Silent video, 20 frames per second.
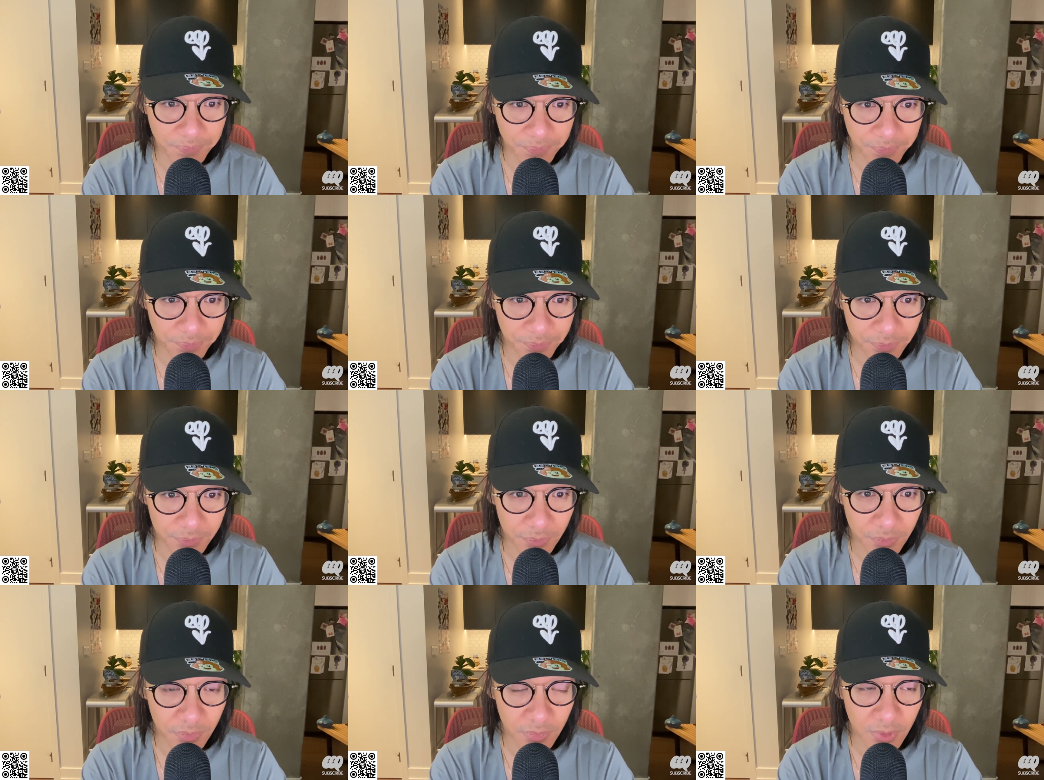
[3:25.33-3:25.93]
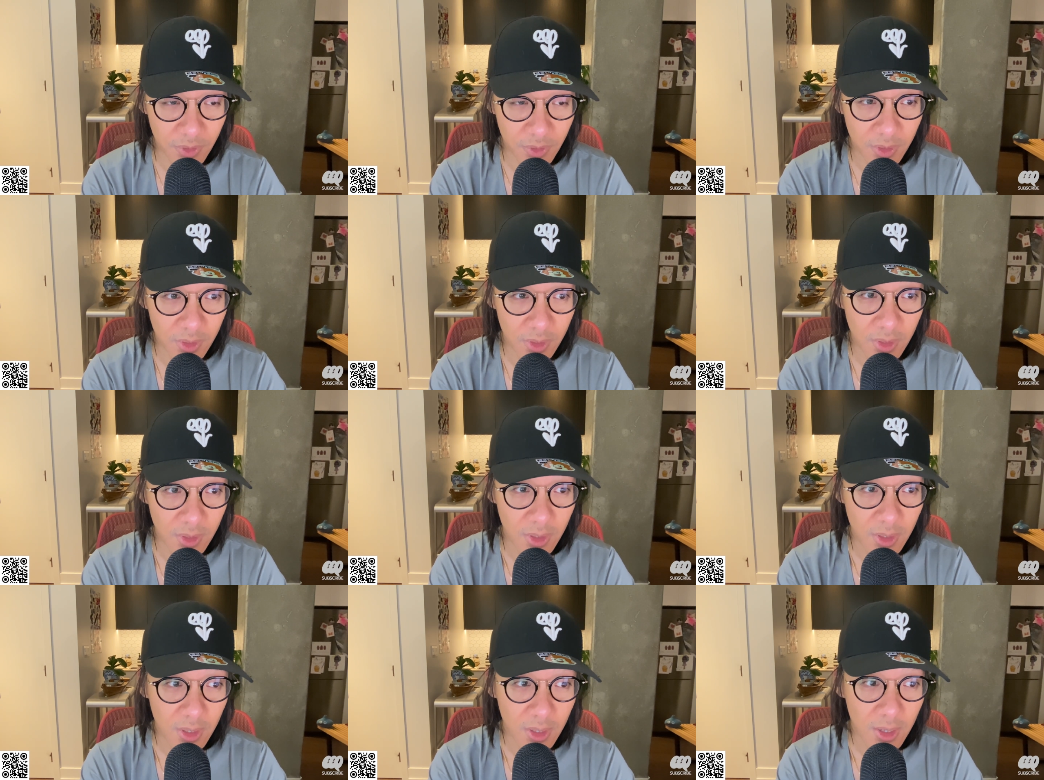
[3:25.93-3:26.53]

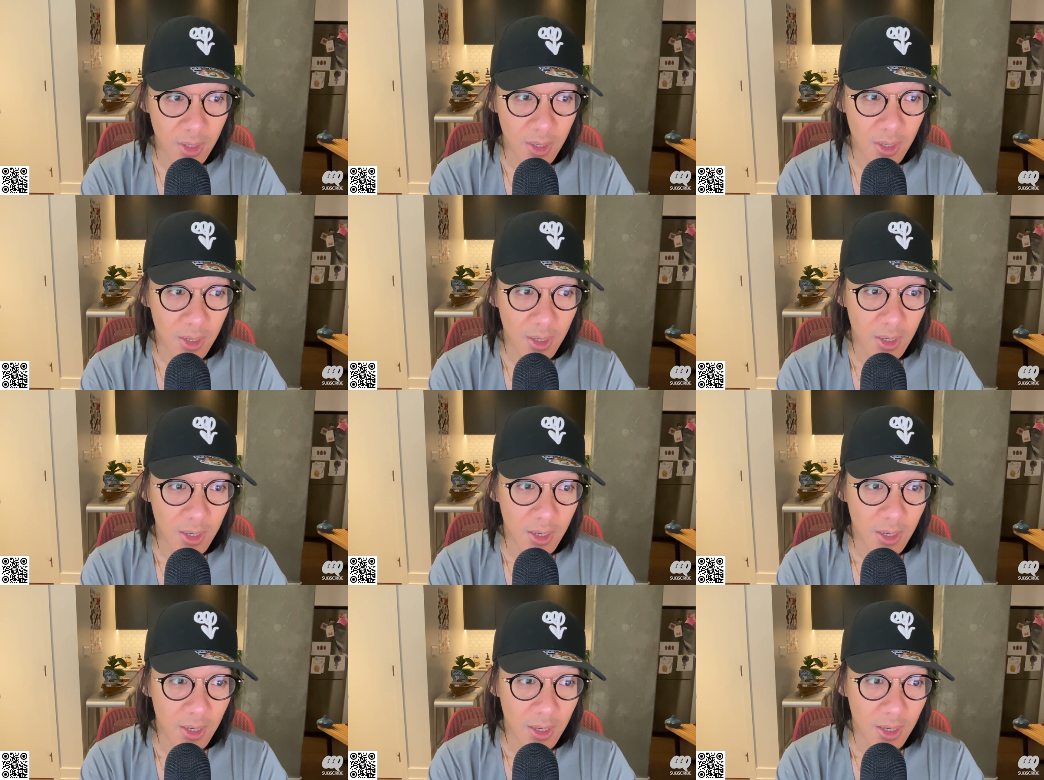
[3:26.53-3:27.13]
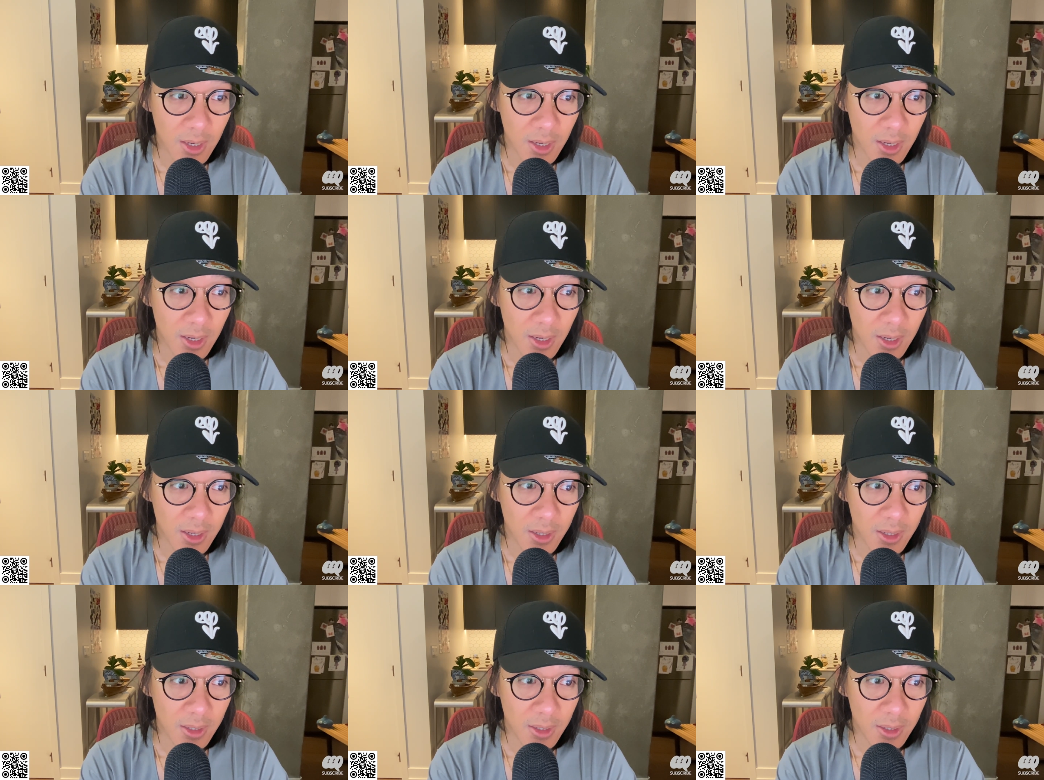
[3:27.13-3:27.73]

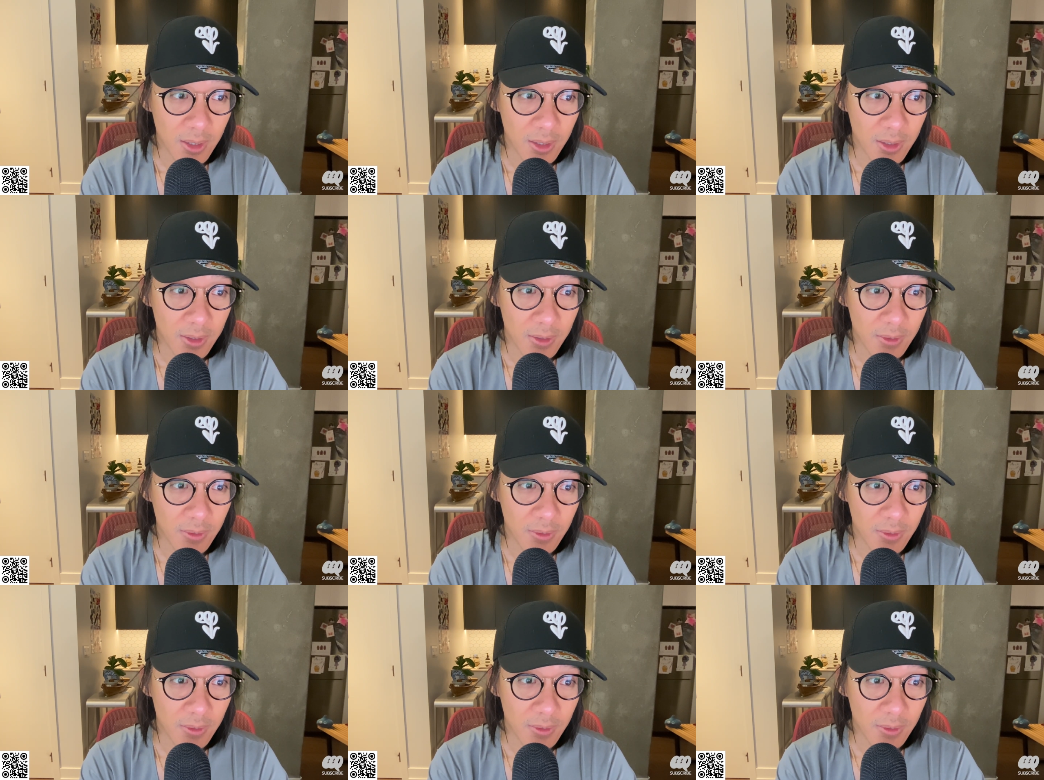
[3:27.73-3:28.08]
Nobody speaks.